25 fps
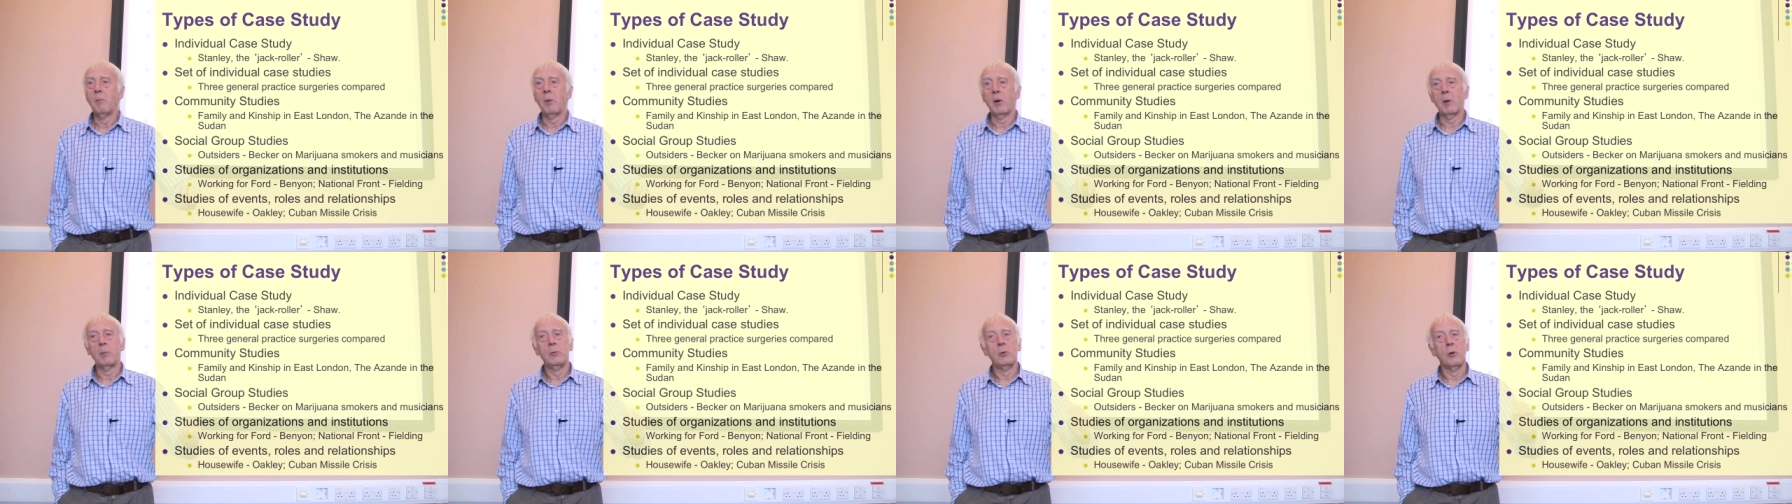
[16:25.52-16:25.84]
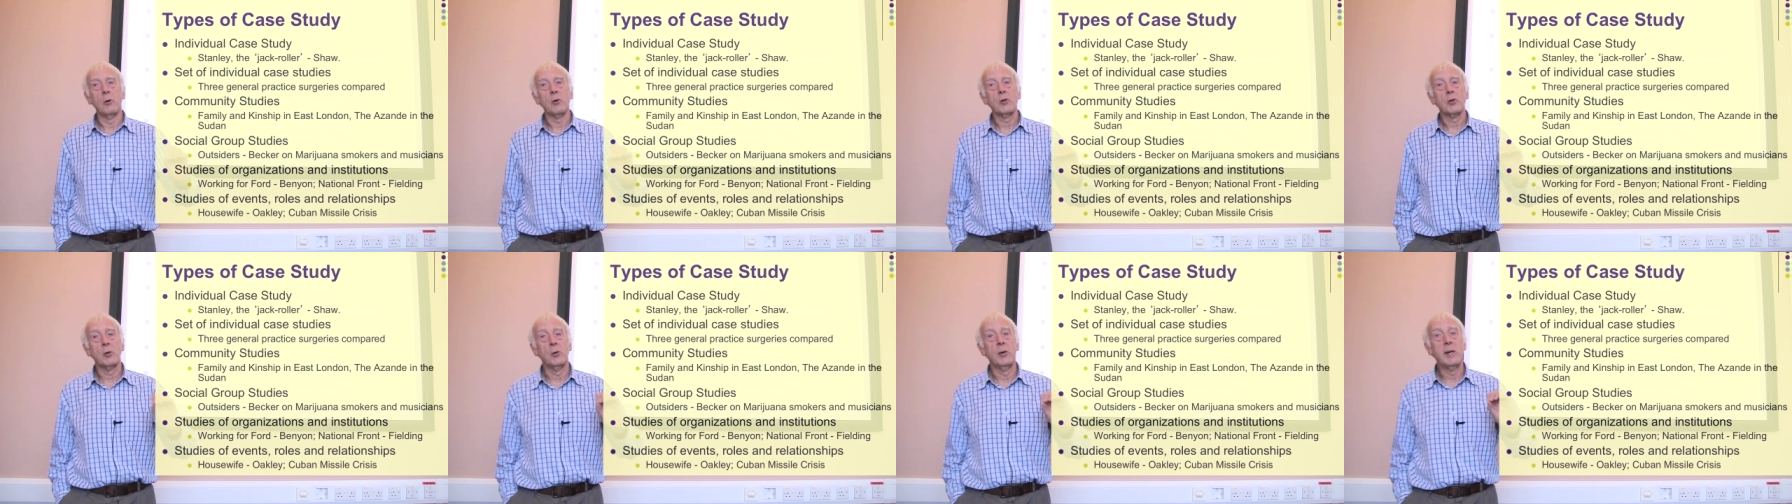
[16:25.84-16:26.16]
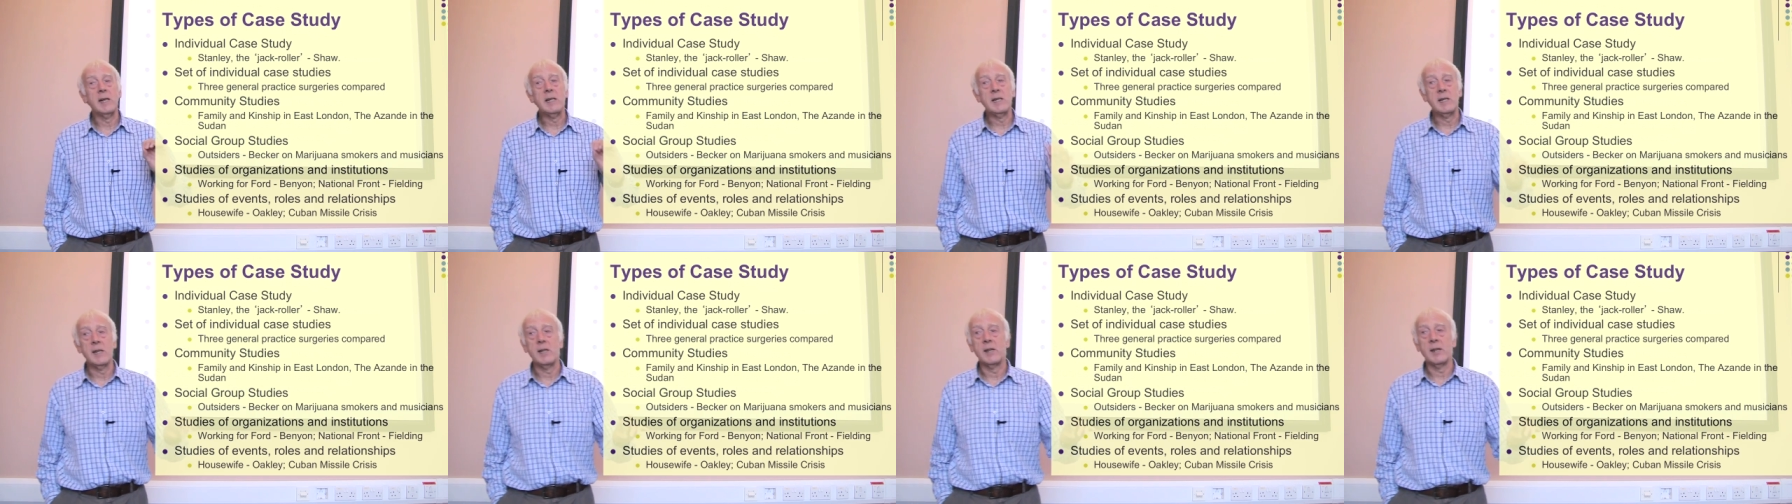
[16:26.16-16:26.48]
But I'm not sure
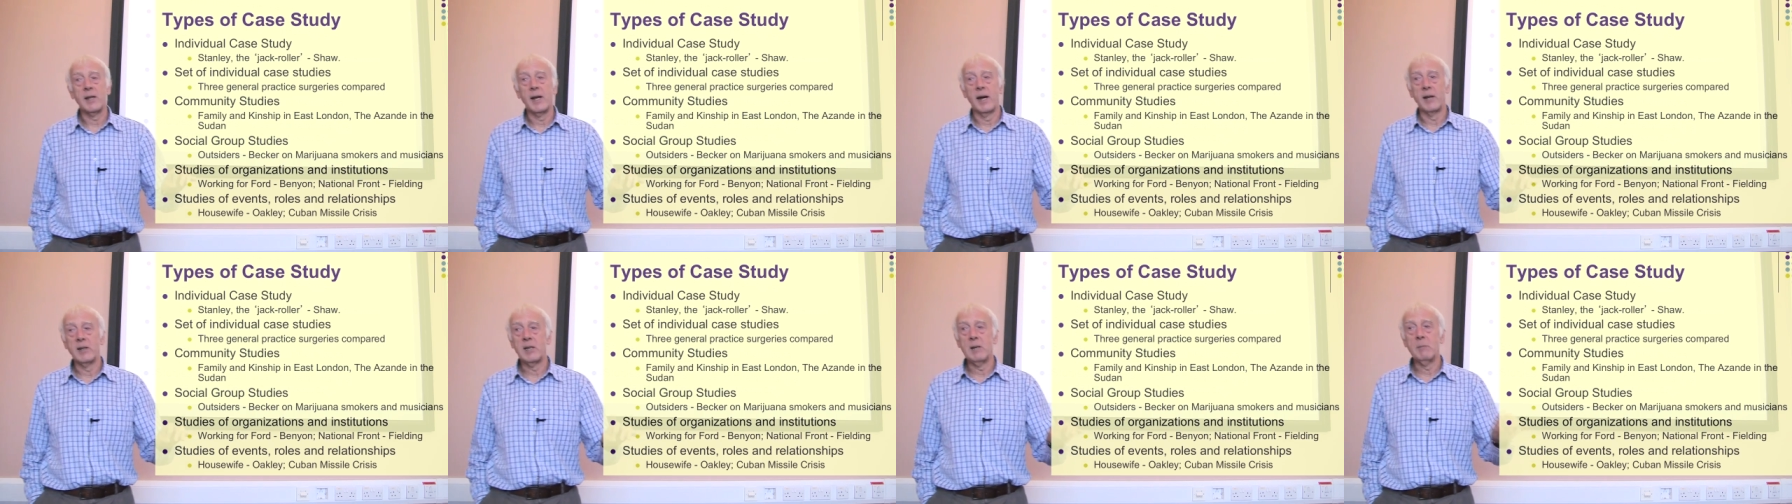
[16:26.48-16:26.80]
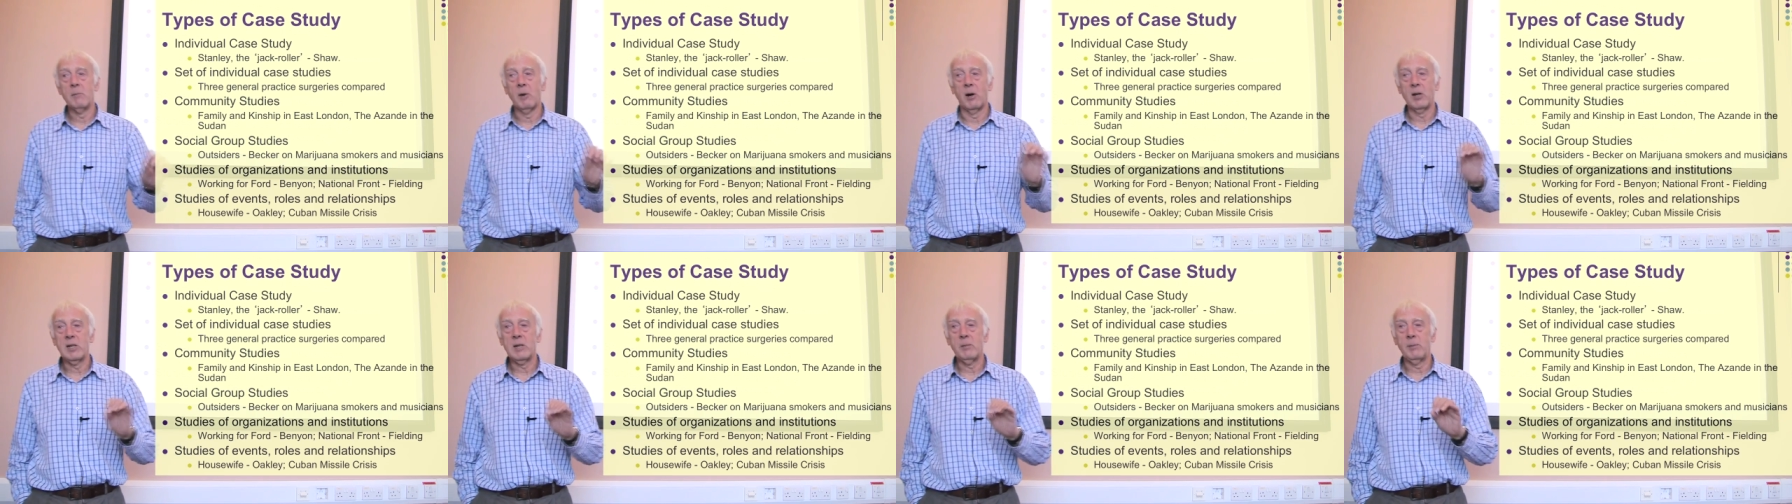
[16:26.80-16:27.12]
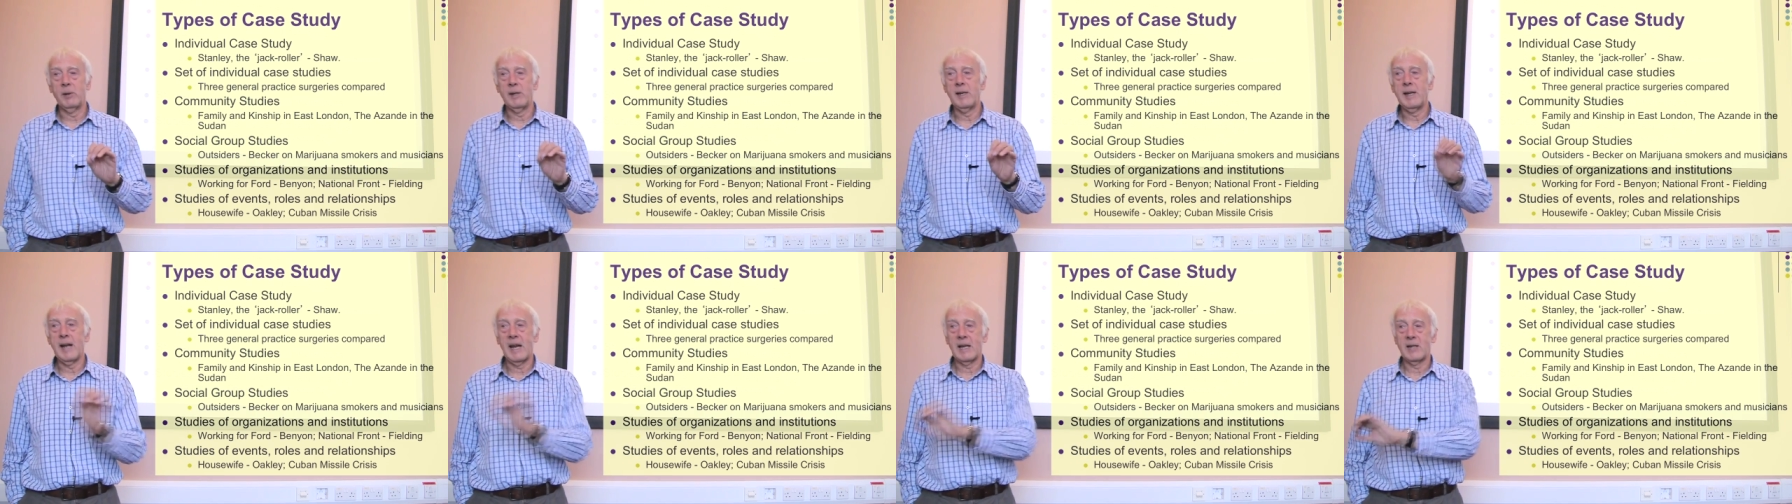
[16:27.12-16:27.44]
he did that. It might
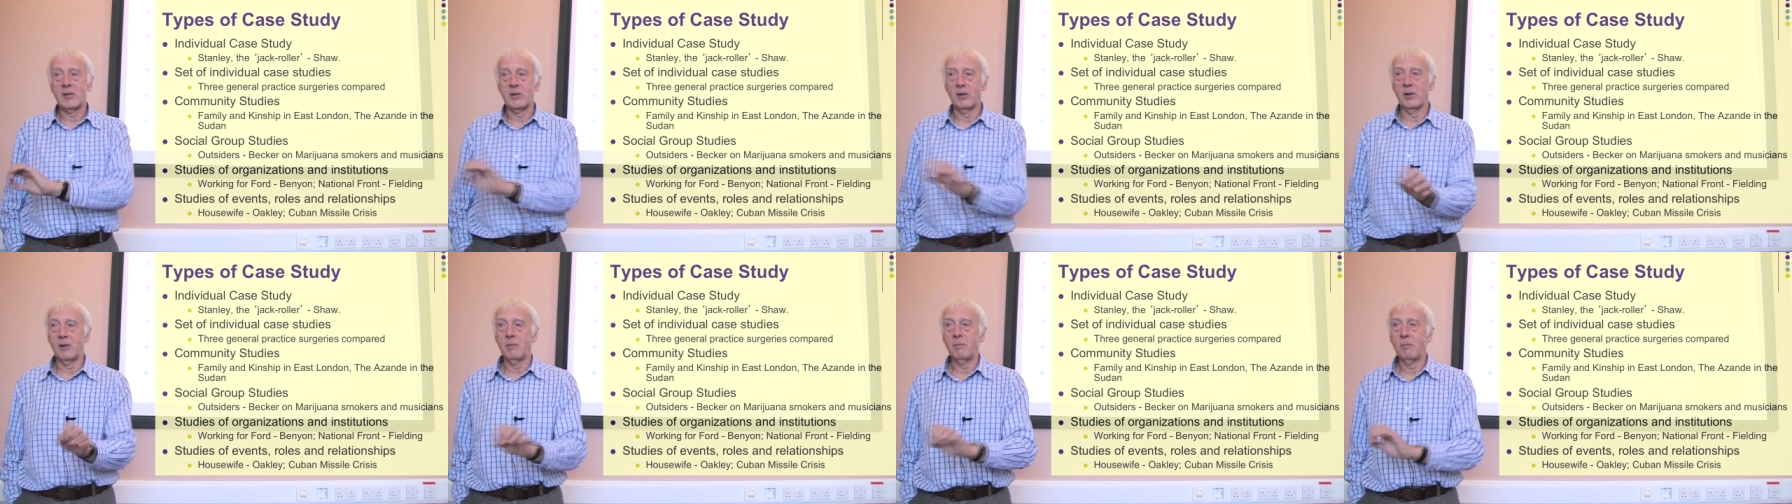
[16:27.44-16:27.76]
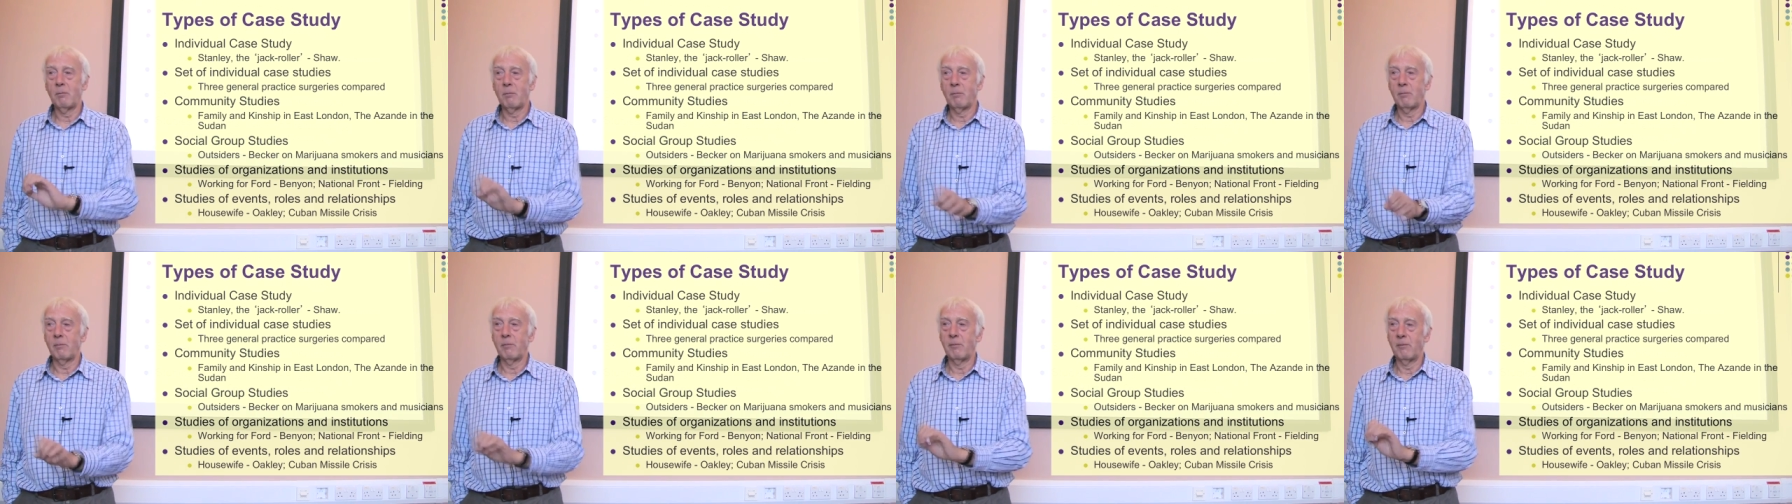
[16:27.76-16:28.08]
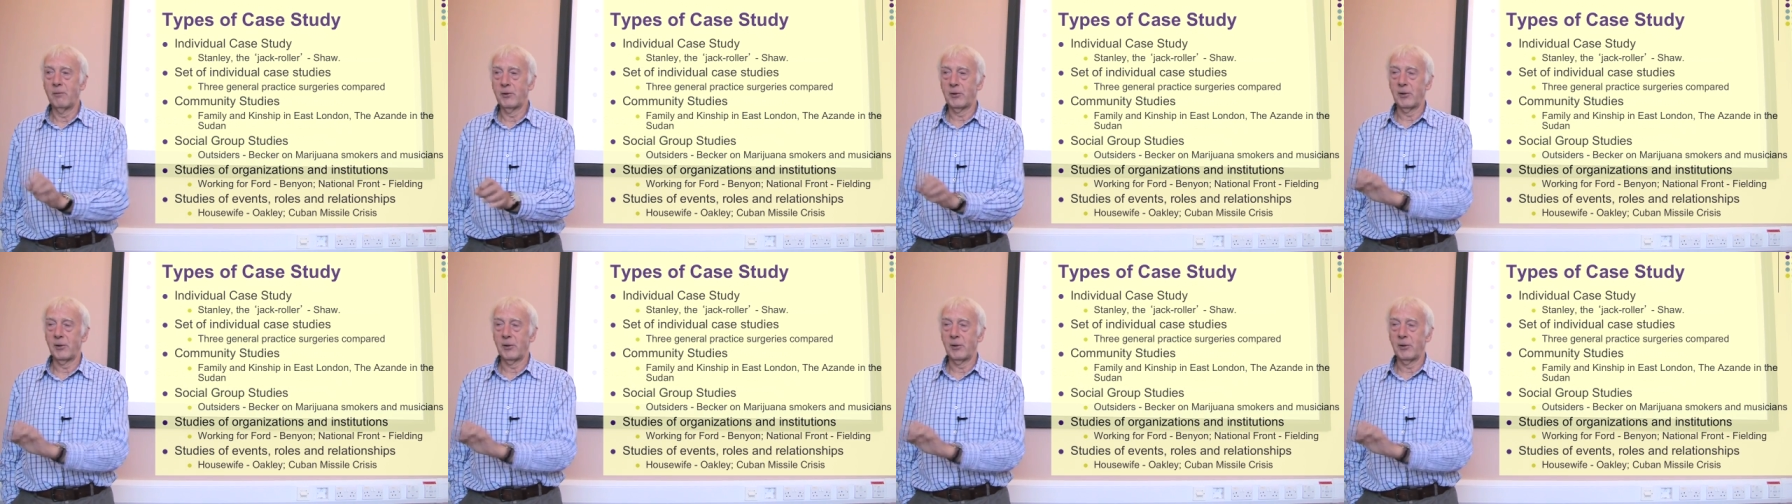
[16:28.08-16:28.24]
have been he had certain